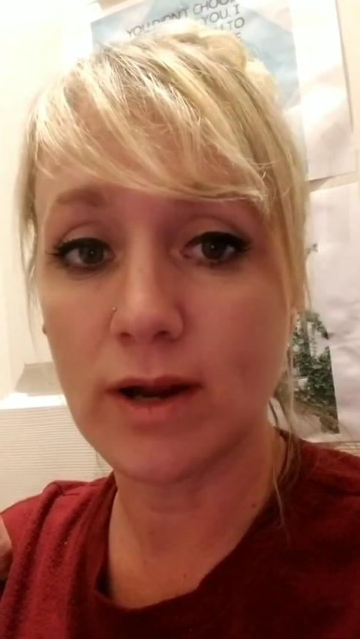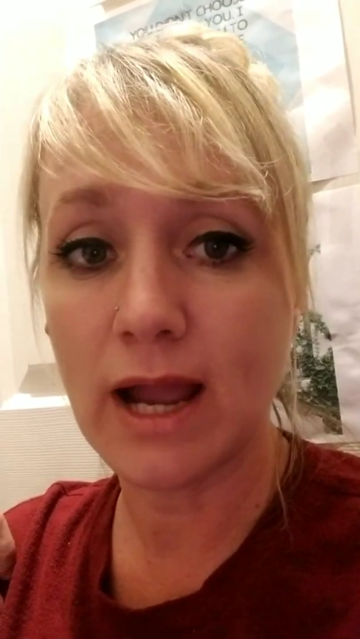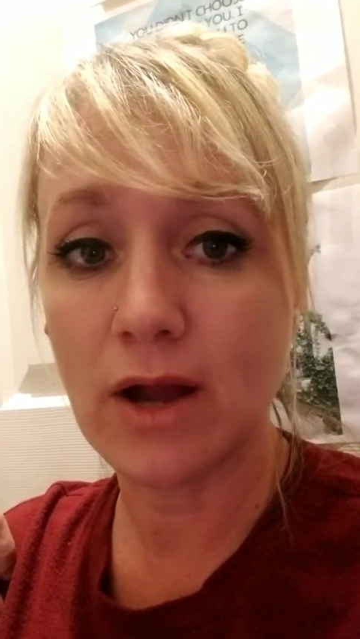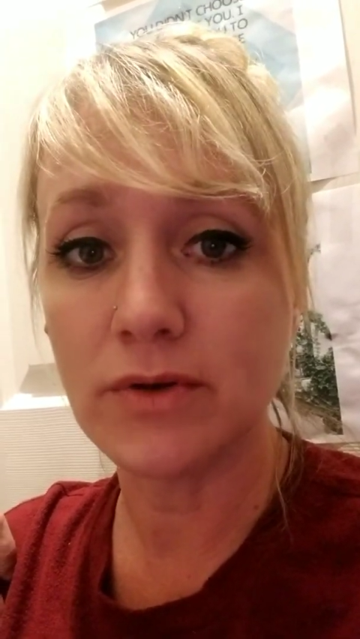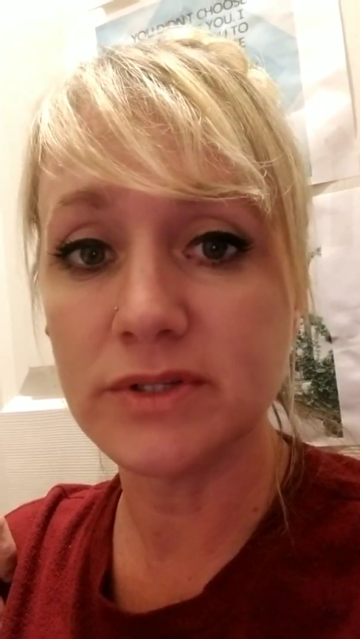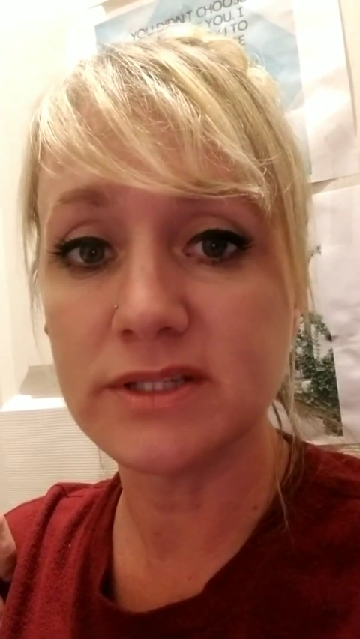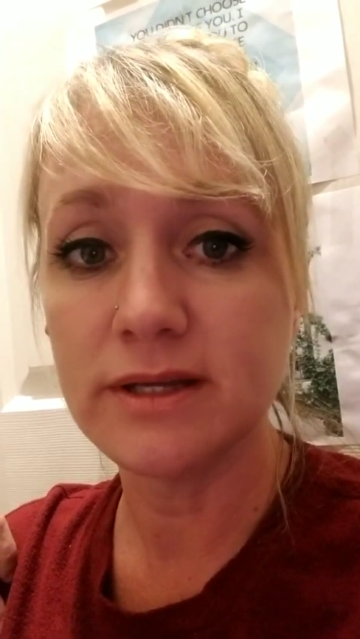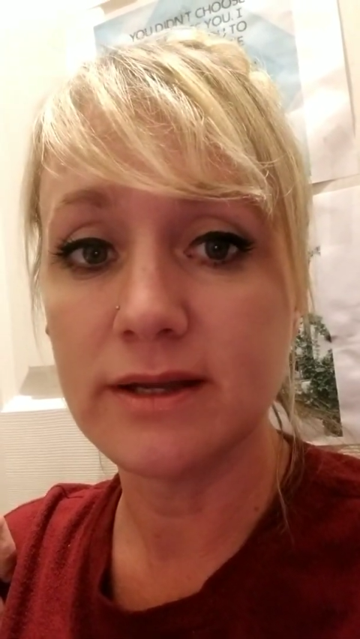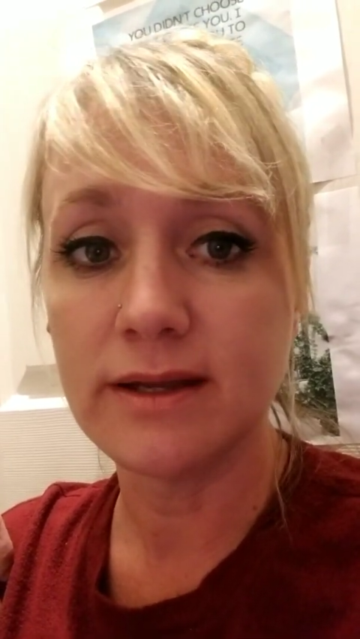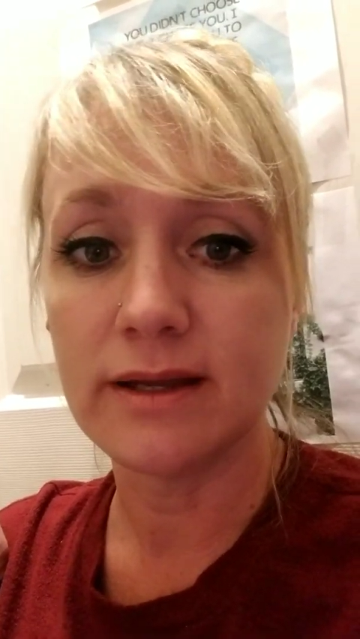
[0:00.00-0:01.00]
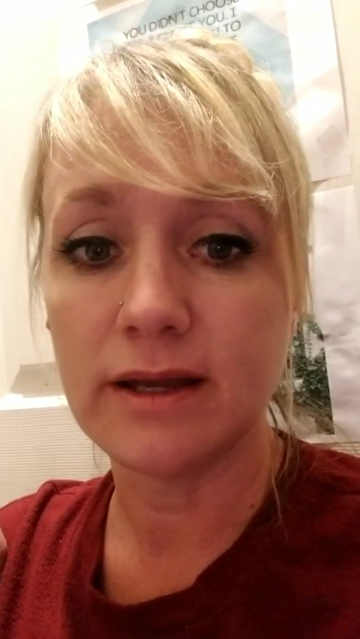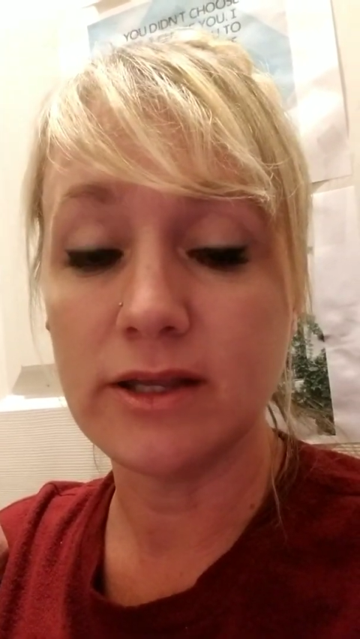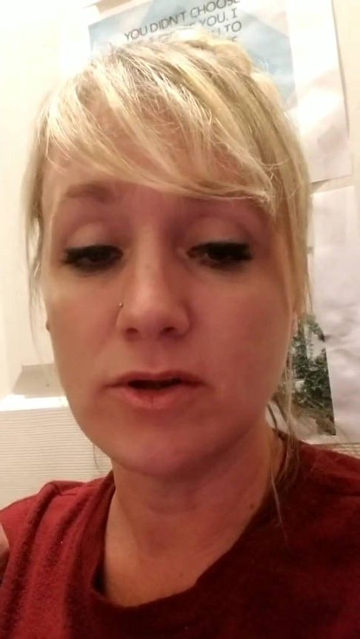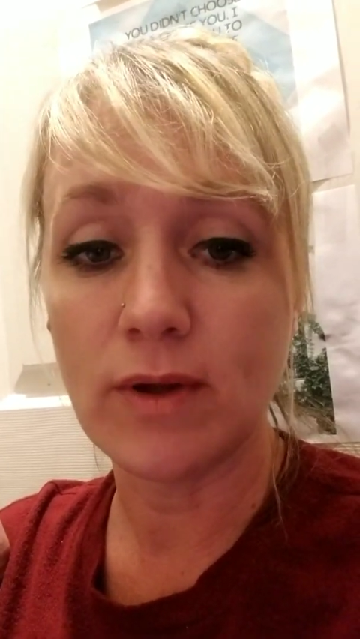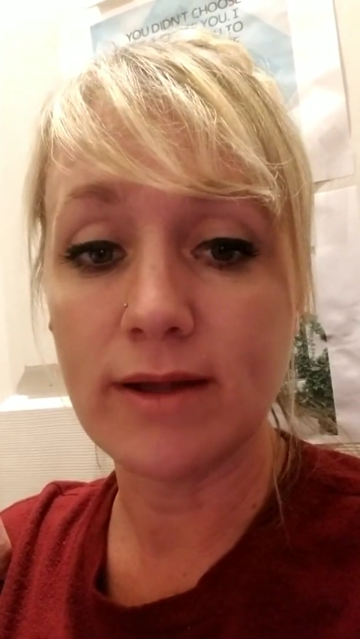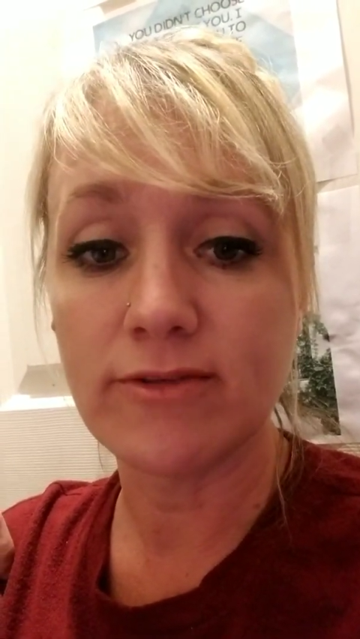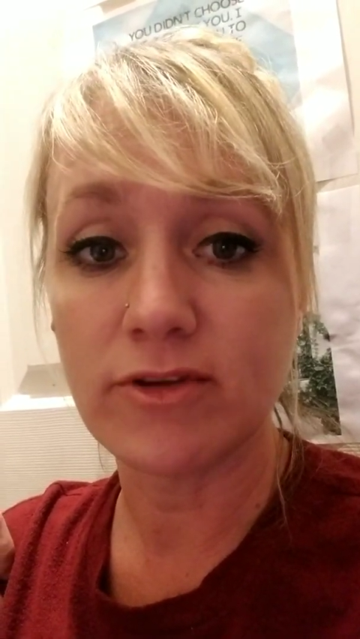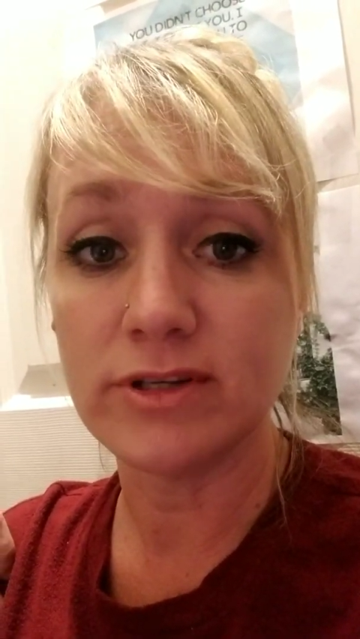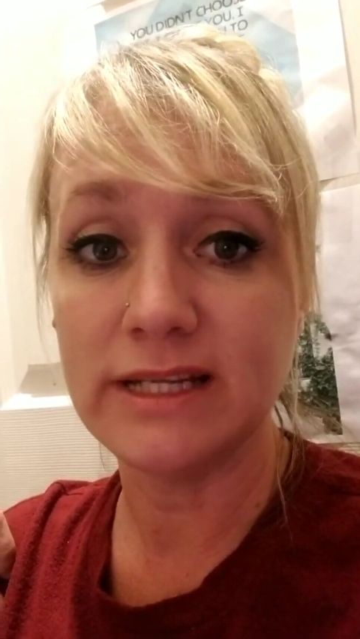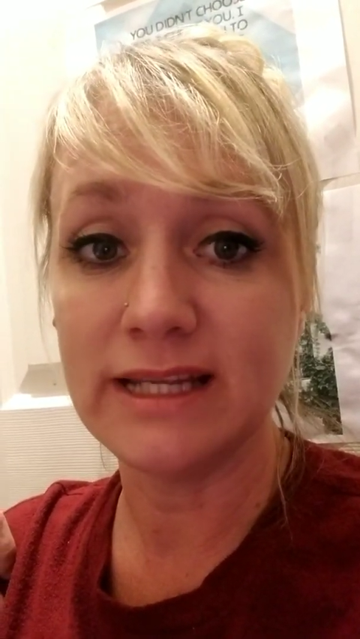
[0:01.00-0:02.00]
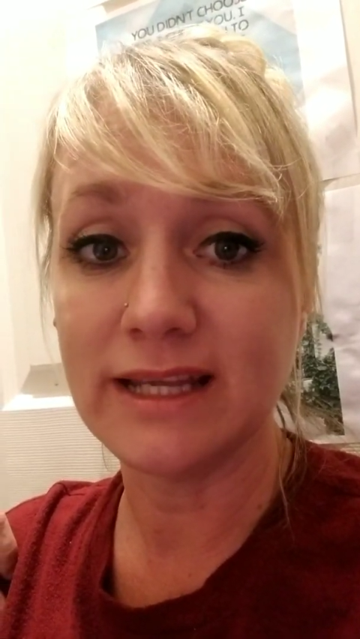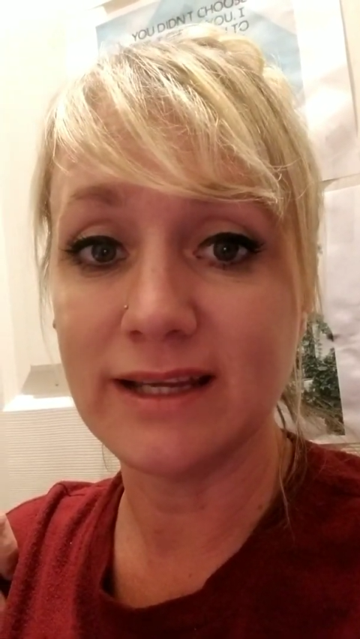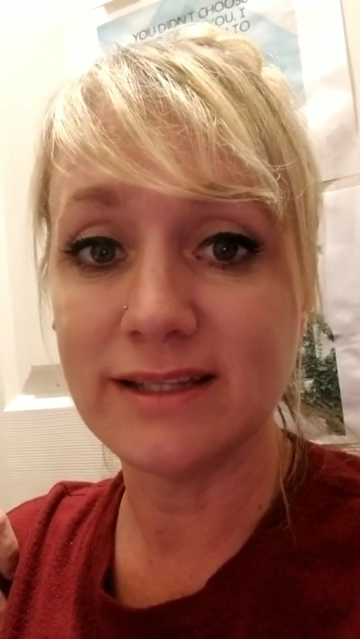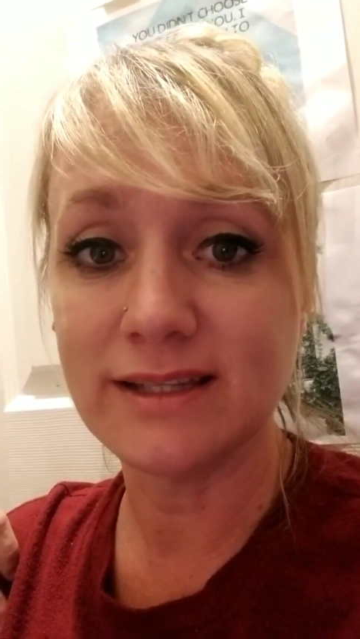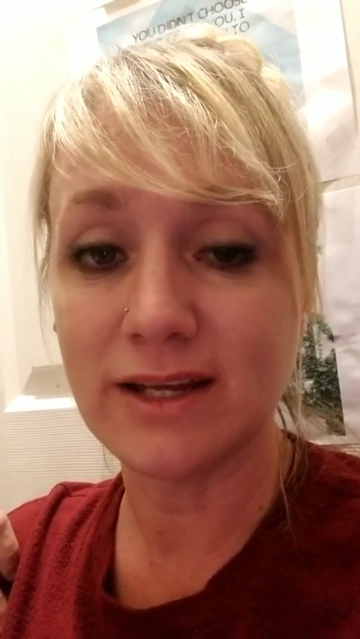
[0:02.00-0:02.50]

house, you know, I have 13 kids.